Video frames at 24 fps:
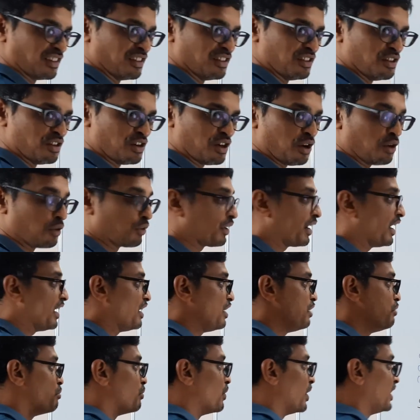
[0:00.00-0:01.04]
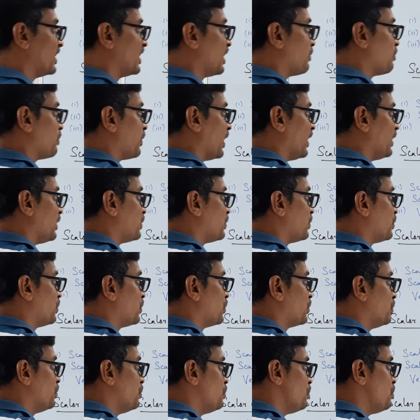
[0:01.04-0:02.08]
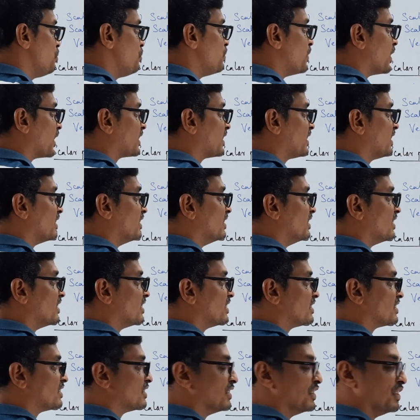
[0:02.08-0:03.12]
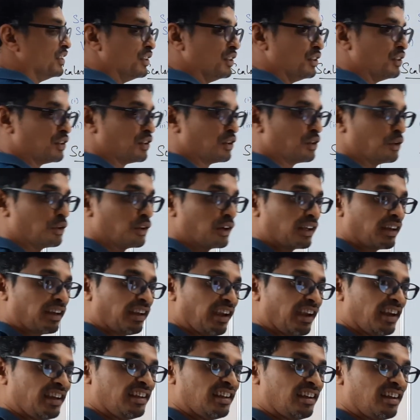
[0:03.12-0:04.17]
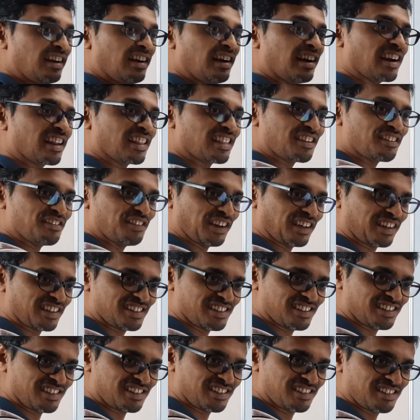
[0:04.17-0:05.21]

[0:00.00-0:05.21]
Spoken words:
How can you multiply two vectors to create another vector?